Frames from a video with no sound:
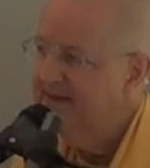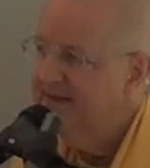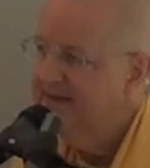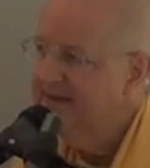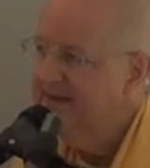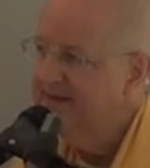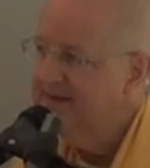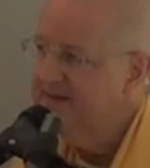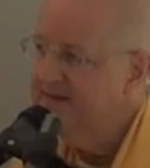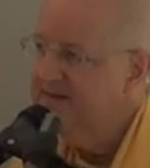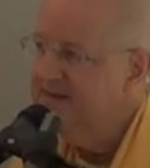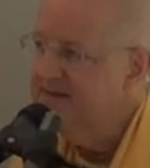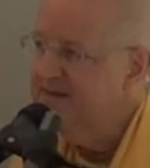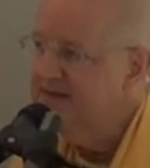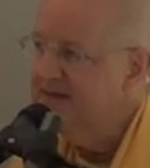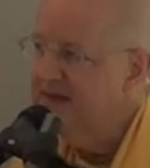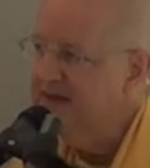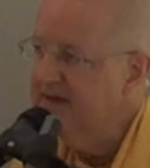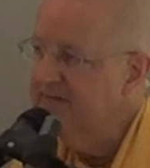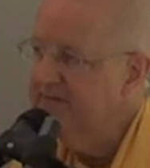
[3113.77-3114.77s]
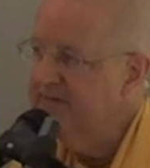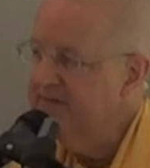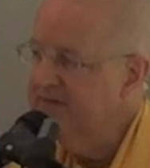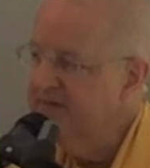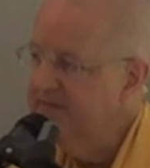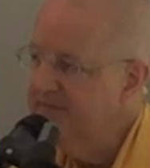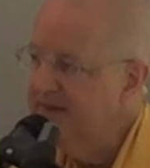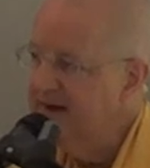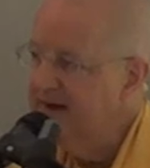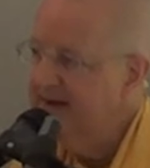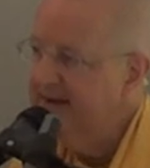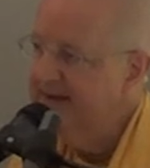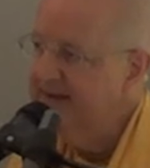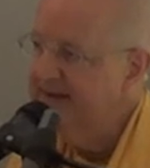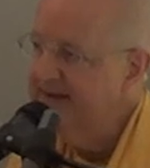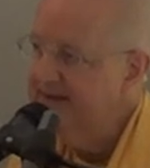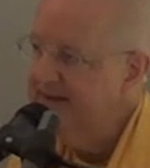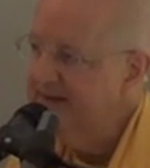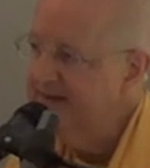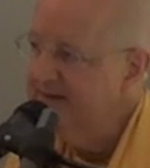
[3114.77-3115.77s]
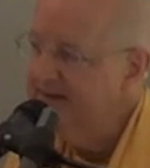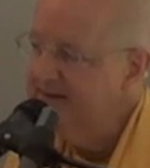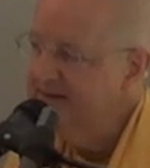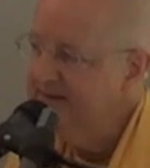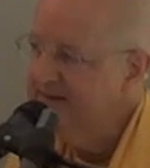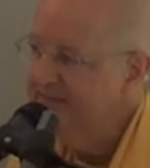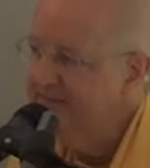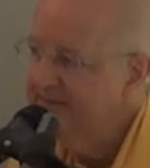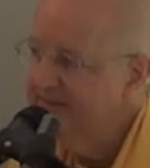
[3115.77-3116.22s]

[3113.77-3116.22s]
that's distinct from the mind and